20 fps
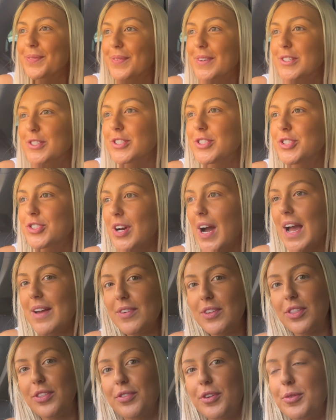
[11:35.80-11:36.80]
We're just
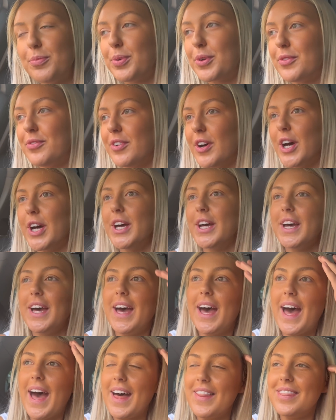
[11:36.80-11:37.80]
driving through Budva
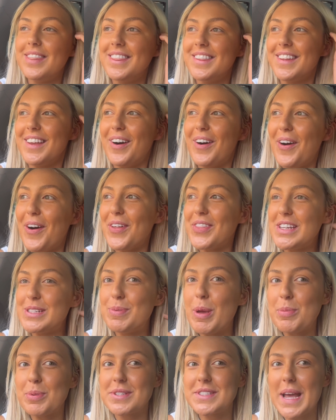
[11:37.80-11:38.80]
and all these
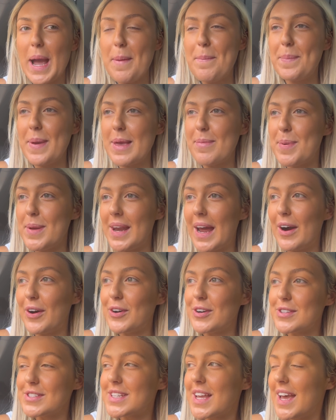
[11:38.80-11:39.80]
people started beeping at
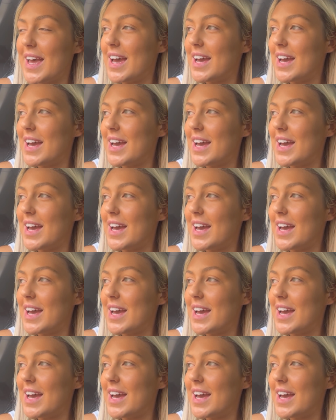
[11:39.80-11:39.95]
us